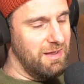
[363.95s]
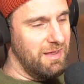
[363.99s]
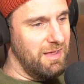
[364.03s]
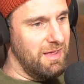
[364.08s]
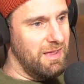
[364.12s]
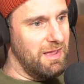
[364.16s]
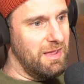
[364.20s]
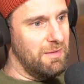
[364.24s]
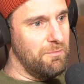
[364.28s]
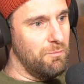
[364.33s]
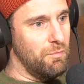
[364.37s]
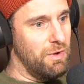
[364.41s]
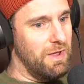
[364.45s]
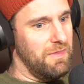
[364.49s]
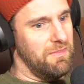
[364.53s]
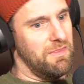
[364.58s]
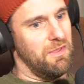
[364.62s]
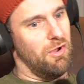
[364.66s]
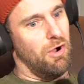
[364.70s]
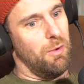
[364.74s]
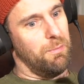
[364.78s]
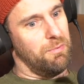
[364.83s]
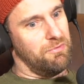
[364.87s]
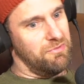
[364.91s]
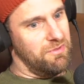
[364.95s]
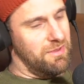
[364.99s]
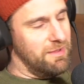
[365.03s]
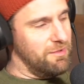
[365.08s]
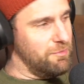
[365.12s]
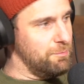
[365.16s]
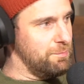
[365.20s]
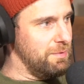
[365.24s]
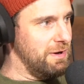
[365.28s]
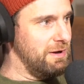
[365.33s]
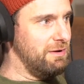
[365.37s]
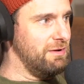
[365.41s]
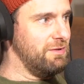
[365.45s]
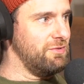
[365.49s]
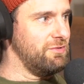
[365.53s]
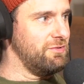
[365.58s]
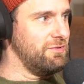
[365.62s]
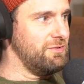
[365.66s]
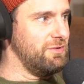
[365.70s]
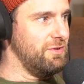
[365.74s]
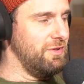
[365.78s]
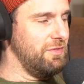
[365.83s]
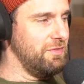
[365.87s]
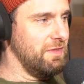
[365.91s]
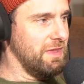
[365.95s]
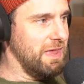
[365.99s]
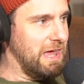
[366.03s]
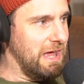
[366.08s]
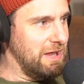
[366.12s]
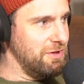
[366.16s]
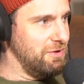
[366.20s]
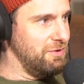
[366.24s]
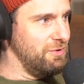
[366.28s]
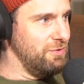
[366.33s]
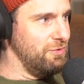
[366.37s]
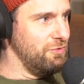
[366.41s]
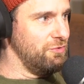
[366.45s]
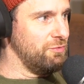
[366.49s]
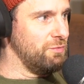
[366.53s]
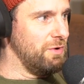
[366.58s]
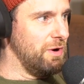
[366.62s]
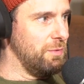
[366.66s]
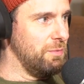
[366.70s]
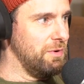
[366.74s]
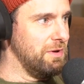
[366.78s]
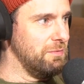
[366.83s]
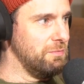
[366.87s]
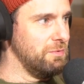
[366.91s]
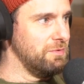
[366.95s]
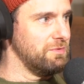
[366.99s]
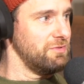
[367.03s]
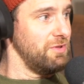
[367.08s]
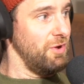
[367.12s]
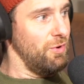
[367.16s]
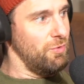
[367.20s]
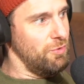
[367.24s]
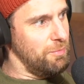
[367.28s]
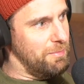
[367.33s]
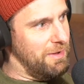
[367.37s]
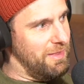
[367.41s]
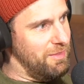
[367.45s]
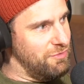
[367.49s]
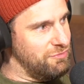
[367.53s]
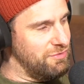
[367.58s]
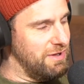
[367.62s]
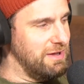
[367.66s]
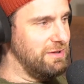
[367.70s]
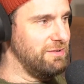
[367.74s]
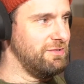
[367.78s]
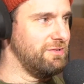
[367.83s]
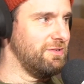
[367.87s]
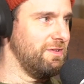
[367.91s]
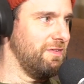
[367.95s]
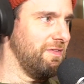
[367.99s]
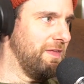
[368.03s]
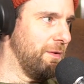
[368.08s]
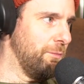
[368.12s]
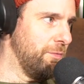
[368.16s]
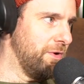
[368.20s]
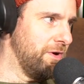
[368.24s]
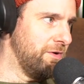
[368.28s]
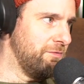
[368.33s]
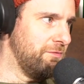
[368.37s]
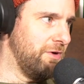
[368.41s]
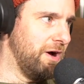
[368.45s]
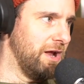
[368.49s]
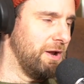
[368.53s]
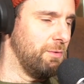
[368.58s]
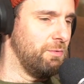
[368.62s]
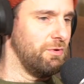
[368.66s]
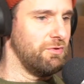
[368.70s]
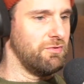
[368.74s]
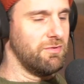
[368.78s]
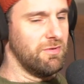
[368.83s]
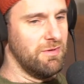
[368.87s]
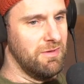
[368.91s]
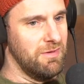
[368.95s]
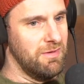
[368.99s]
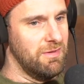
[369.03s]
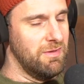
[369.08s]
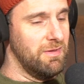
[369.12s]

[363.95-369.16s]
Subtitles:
We had the opposite experience on the Canyon launch where we were told about the changes and then went and ride it, which